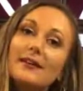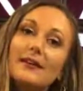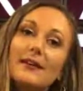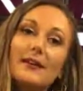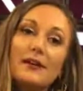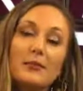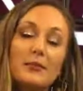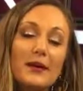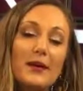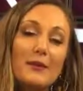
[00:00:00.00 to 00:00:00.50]

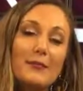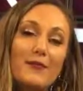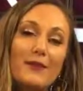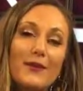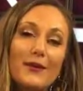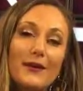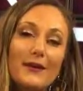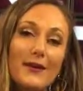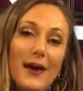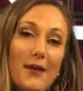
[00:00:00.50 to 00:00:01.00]
It'll be here
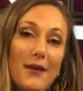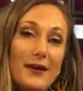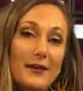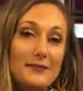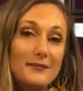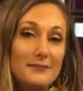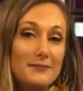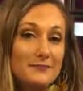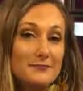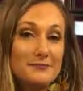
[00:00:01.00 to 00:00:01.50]
before you know it.
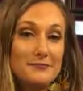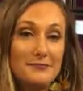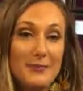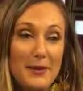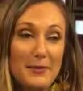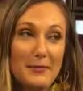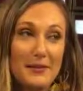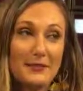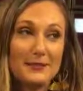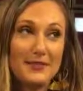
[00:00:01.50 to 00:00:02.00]

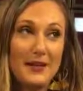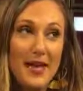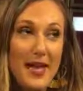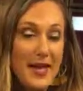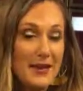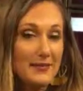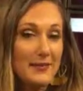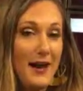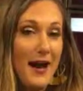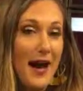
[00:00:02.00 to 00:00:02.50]
Maybe that's a
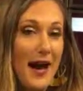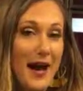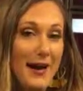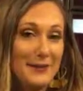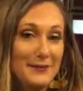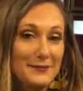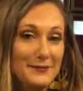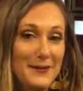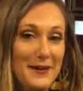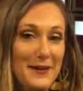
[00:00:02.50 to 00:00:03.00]
hint. I
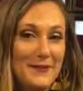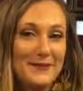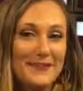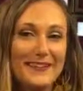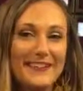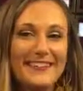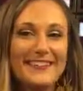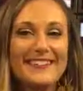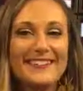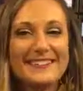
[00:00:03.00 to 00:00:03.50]
don't know.
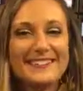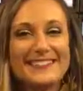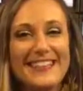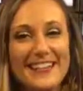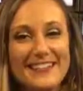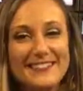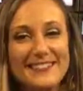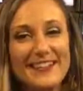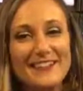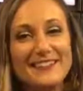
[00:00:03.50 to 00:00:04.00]

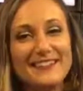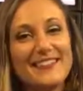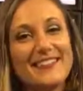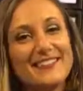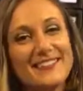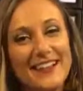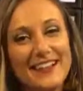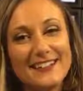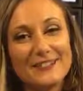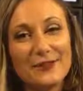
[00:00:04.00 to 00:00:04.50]
Stay tuned.
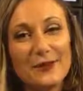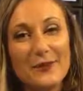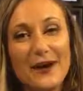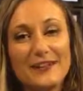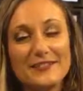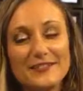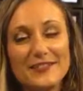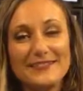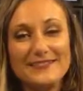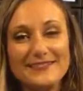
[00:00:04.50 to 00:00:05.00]
Thanks for
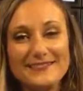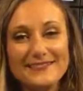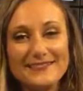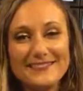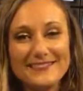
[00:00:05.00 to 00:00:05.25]
watching.